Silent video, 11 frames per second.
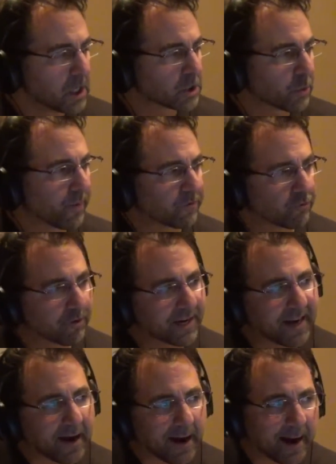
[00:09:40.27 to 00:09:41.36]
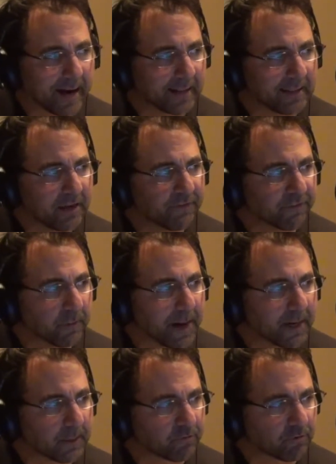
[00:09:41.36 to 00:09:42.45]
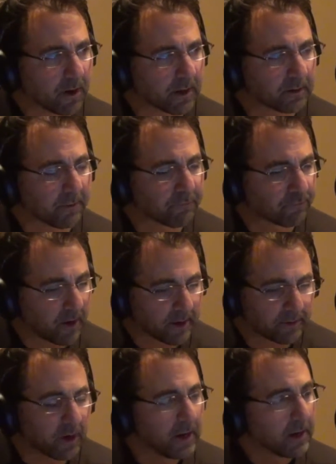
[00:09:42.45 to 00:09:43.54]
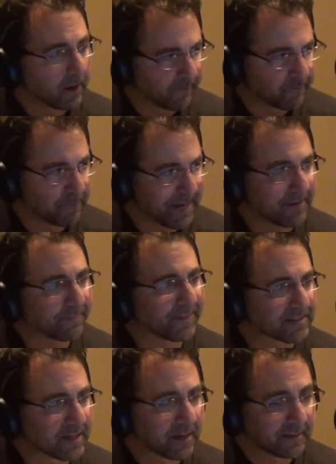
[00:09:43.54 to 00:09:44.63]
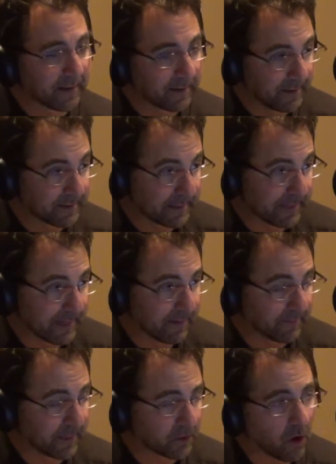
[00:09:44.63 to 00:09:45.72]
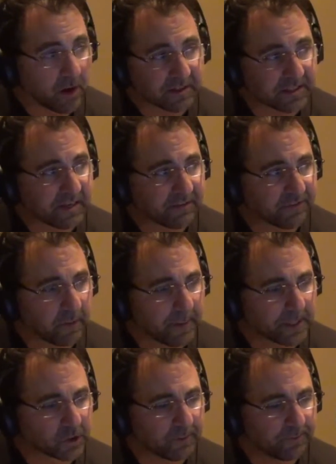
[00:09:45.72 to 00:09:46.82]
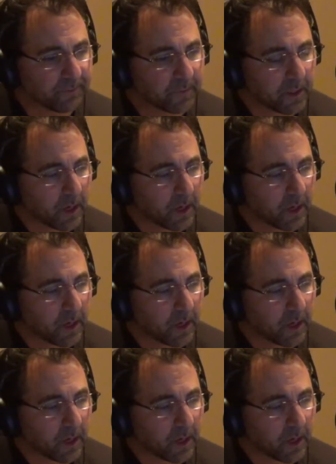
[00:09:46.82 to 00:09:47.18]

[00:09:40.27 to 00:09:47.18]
So we've created a highly inflammatory product, a product of meat that, that, is, that causes inflammation,